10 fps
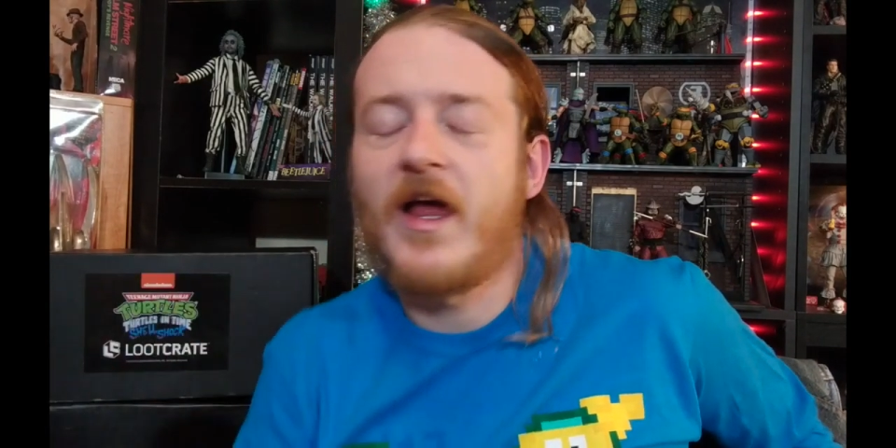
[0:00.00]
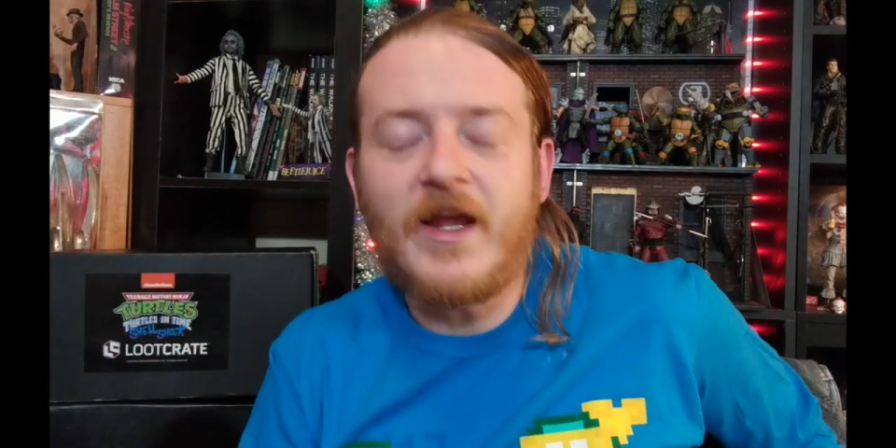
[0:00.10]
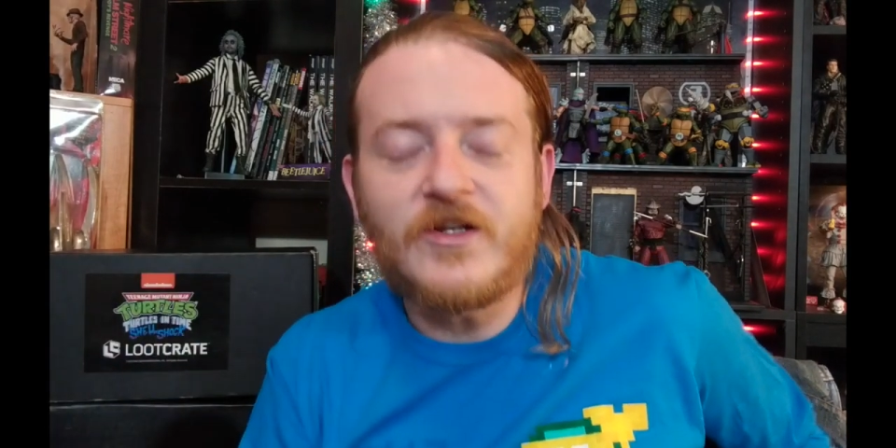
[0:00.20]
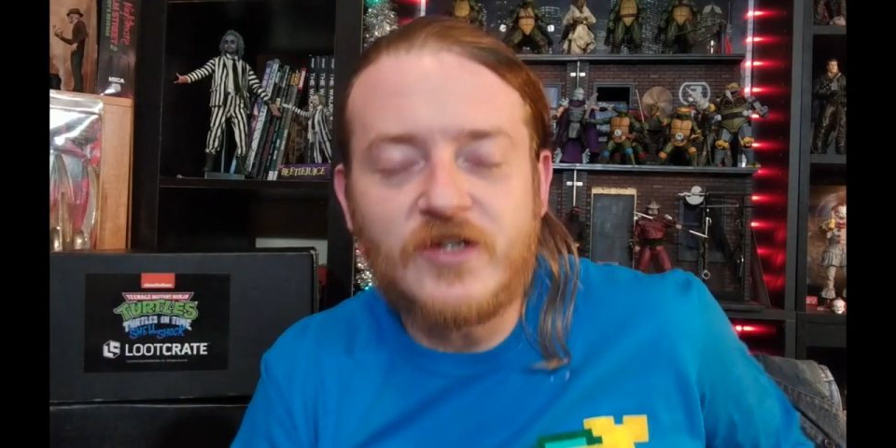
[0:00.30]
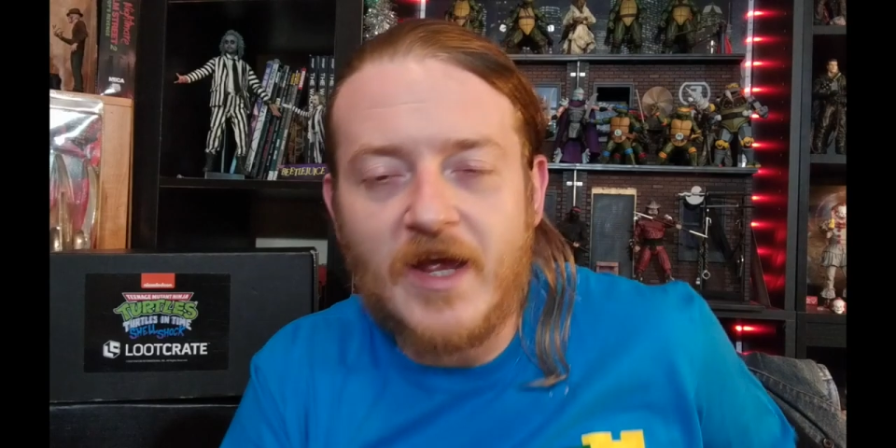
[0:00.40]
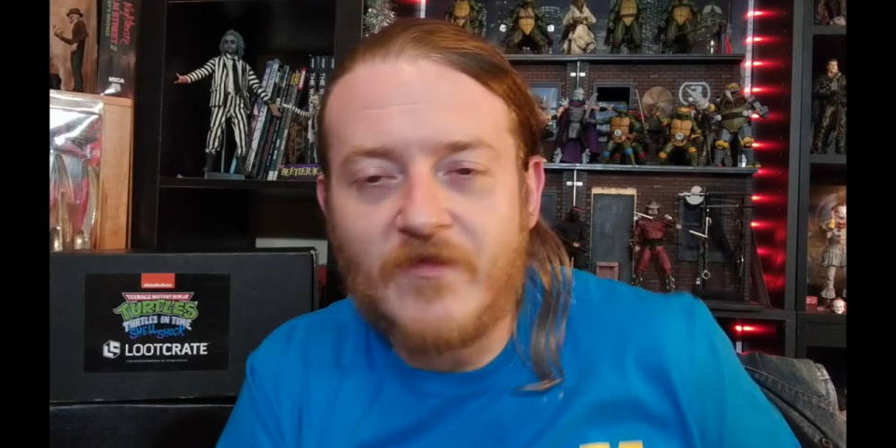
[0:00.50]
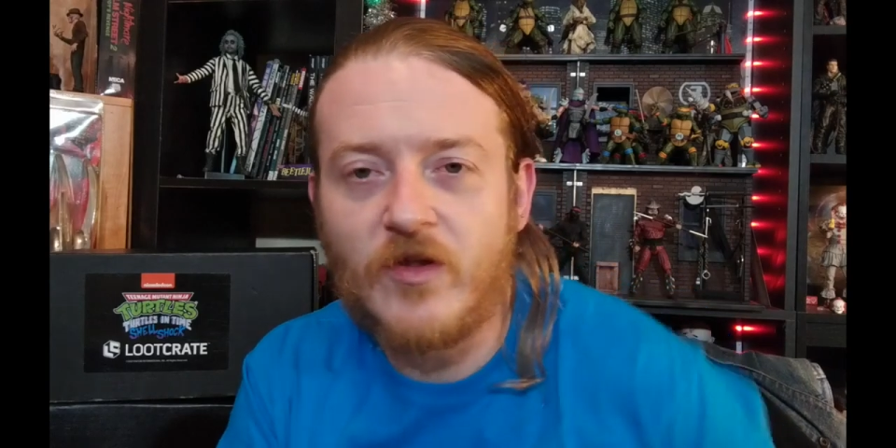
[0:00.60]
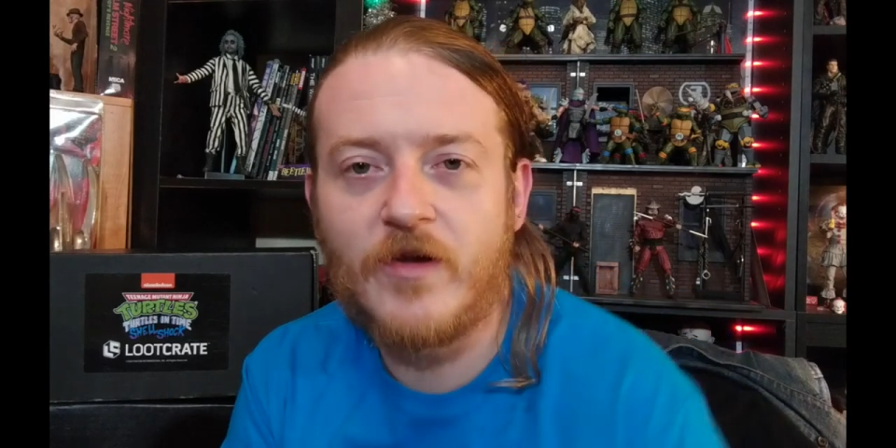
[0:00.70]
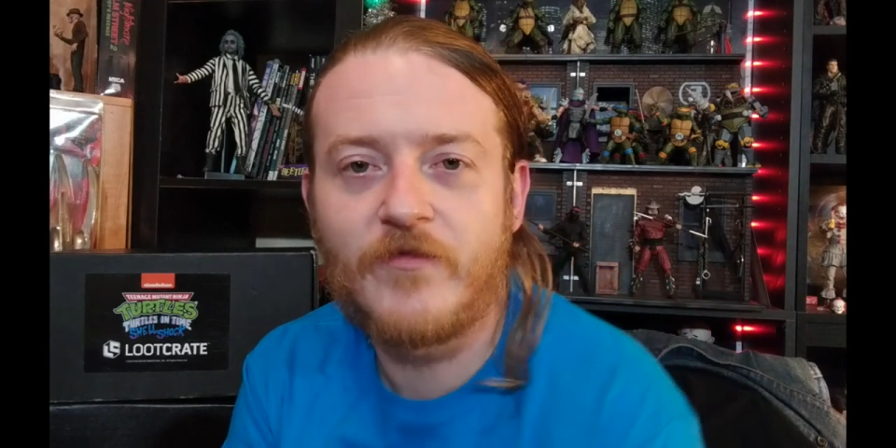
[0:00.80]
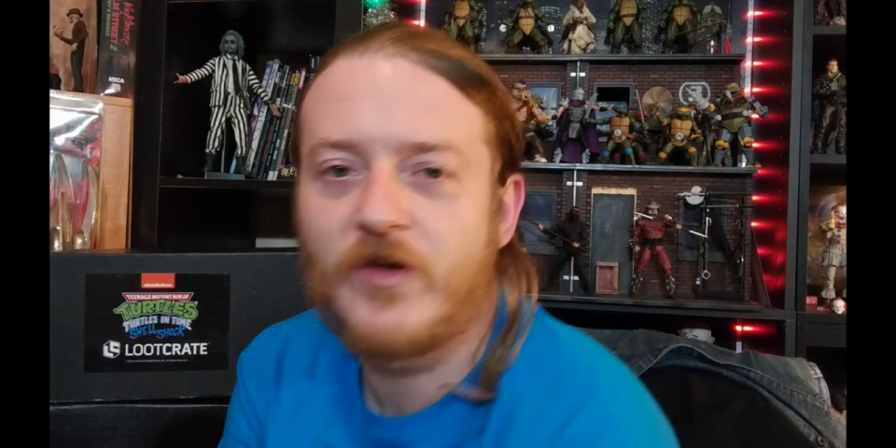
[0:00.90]
I actually have a
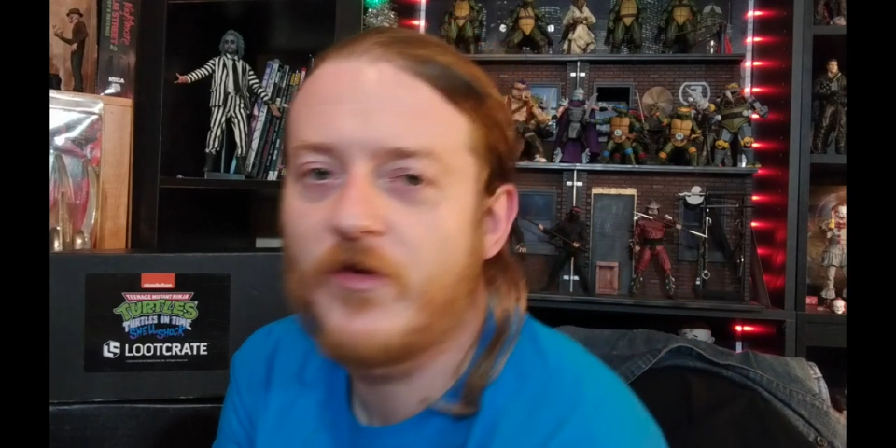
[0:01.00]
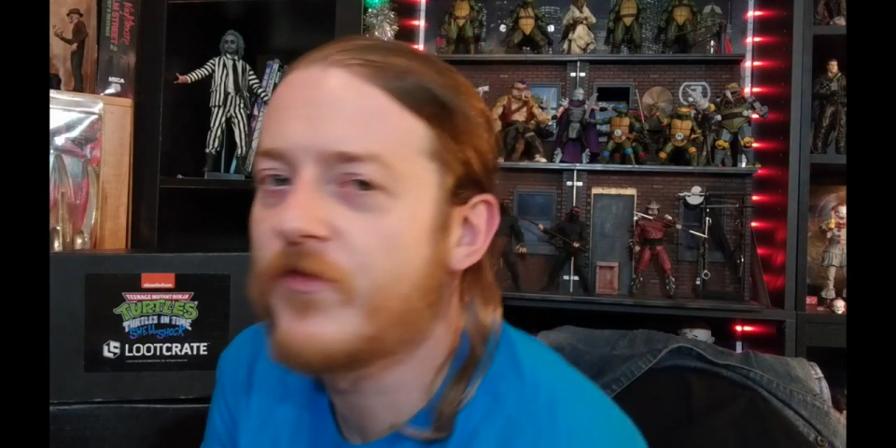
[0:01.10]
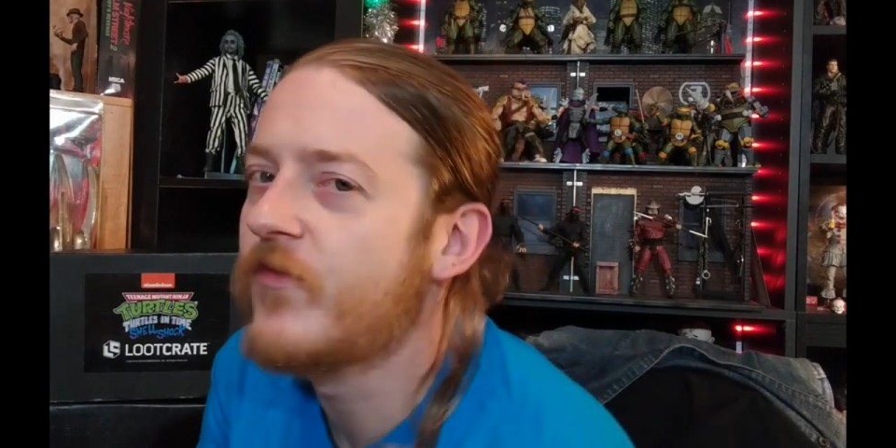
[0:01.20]
lot of videos